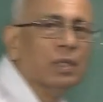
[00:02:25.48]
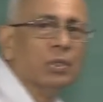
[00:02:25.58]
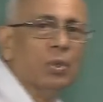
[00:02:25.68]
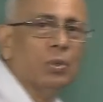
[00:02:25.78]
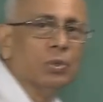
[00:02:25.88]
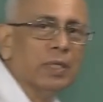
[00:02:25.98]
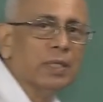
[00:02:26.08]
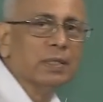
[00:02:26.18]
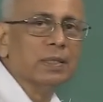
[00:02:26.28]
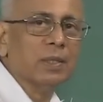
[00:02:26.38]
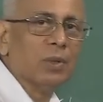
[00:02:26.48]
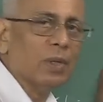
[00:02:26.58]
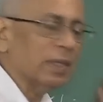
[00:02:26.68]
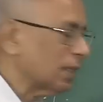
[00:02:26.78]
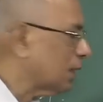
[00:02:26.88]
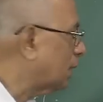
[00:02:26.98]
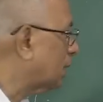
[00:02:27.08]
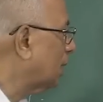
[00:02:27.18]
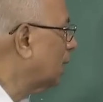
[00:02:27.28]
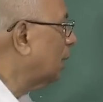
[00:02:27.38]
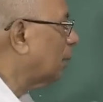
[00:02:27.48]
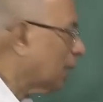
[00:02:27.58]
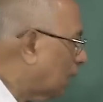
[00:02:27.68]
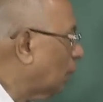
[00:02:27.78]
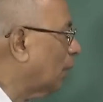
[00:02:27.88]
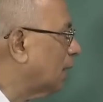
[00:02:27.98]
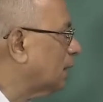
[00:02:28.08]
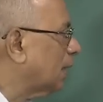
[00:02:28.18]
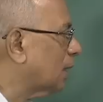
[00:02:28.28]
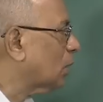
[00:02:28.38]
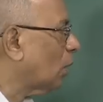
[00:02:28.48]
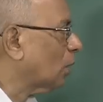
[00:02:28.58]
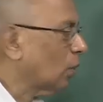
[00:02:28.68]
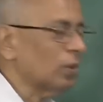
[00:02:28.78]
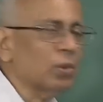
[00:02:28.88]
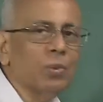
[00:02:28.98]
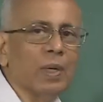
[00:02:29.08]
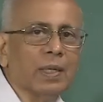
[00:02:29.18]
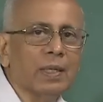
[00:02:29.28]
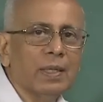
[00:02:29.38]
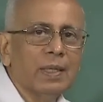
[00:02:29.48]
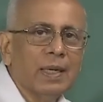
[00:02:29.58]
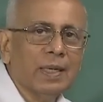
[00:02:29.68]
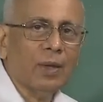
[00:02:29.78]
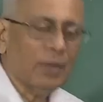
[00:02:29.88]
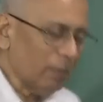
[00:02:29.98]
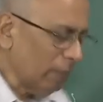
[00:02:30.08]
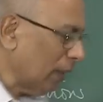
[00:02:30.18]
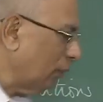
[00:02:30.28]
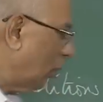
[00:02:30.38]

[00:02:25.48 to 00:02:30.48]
the solution is at all instants, but otherwise it is not going to work. And now let me give